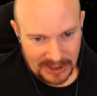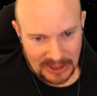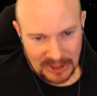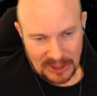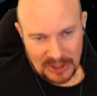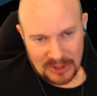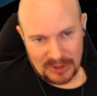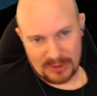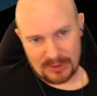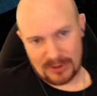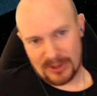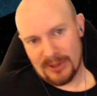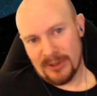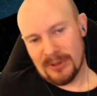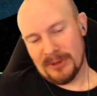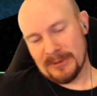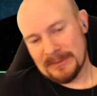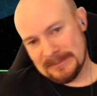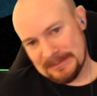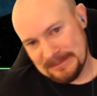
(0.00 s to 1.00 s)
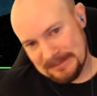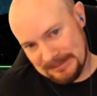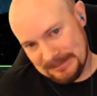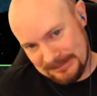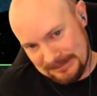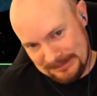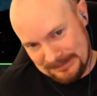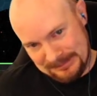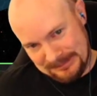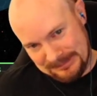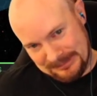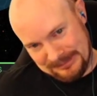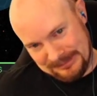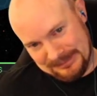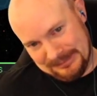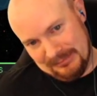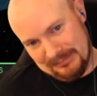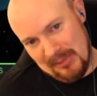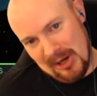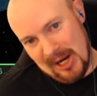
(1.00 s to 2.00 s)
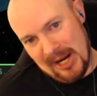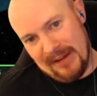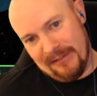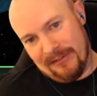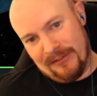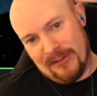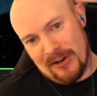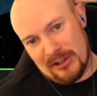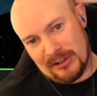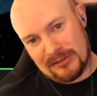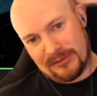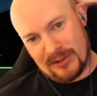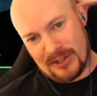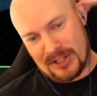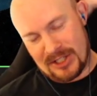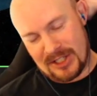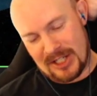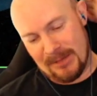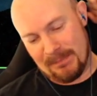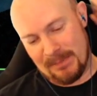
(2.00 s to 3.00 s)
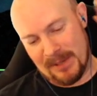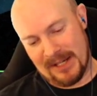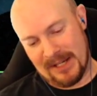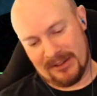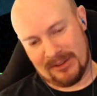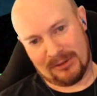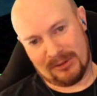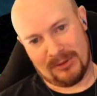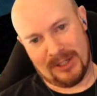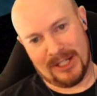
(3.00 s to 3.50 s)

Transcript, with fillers: True. My fault for skipping three